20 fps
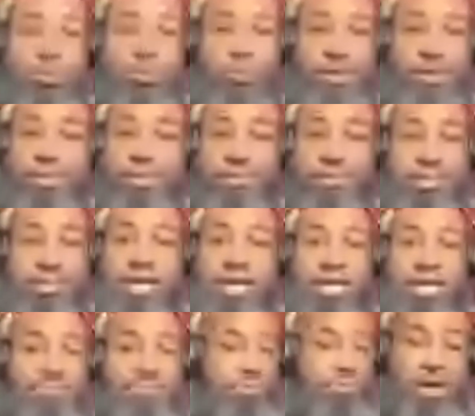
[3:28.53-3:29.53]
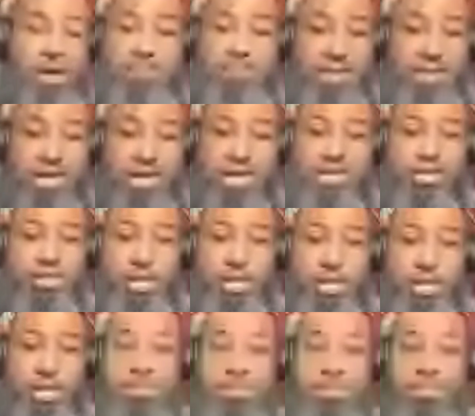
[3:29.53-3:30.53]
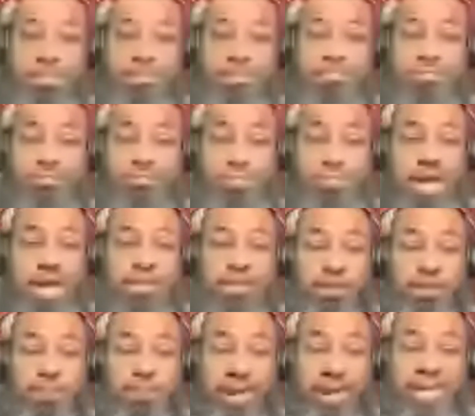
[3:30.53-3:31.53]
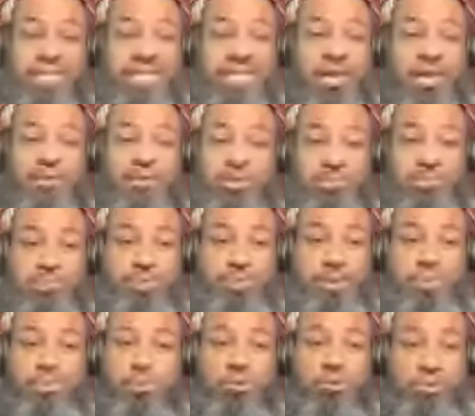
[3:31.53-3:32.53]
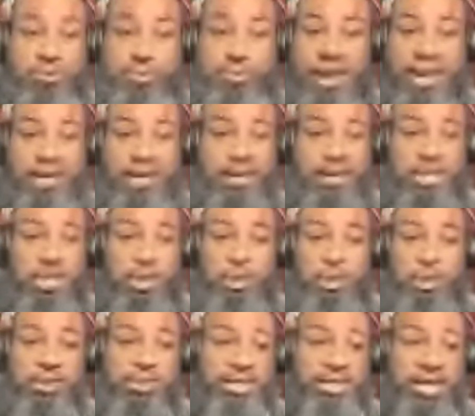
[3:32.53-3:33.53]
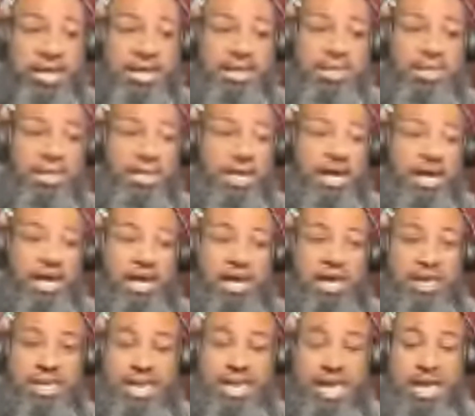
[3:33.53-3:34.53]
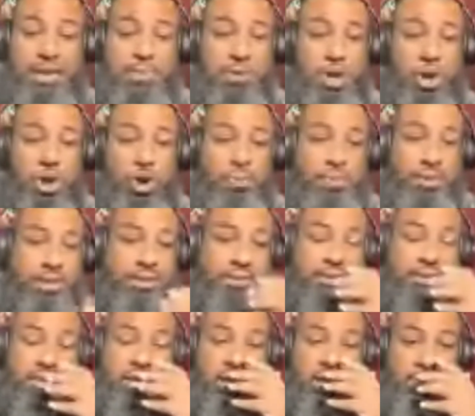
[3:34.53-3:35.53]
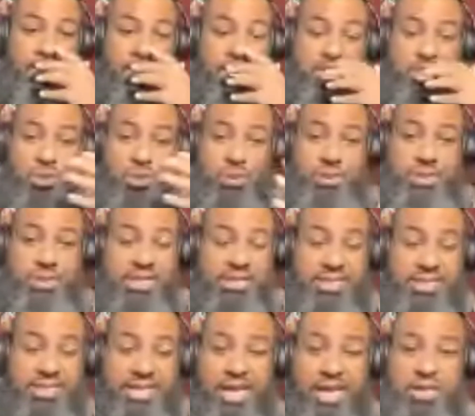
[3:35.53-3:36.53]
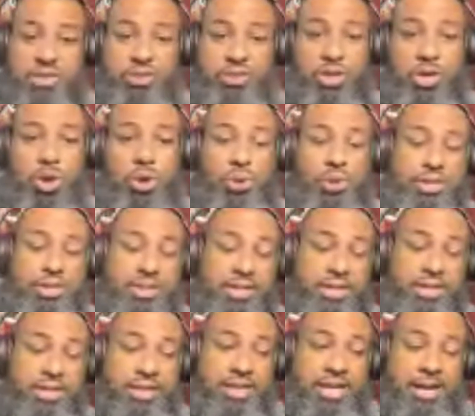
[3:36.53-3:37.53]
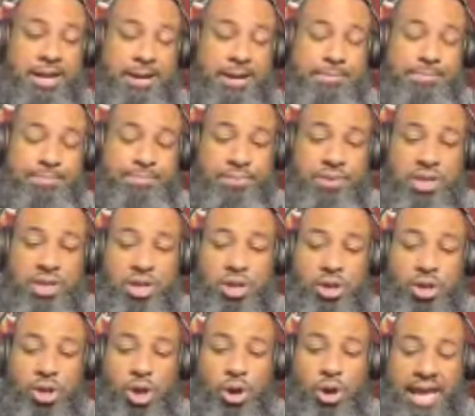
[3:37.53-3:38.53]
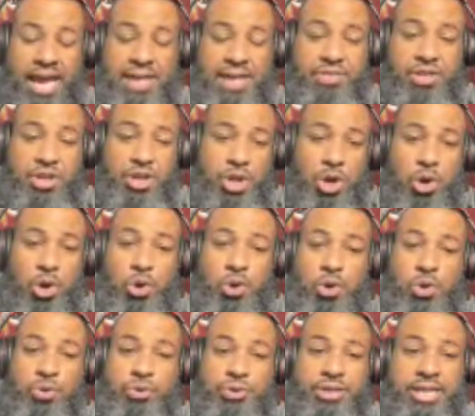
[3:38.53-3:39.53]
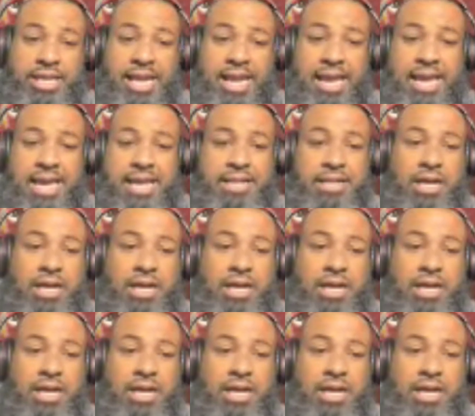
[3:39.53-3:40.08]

the pass game improved dramatically. You looked at Cam Coleman had 2 touchdowns on the afternoon. He had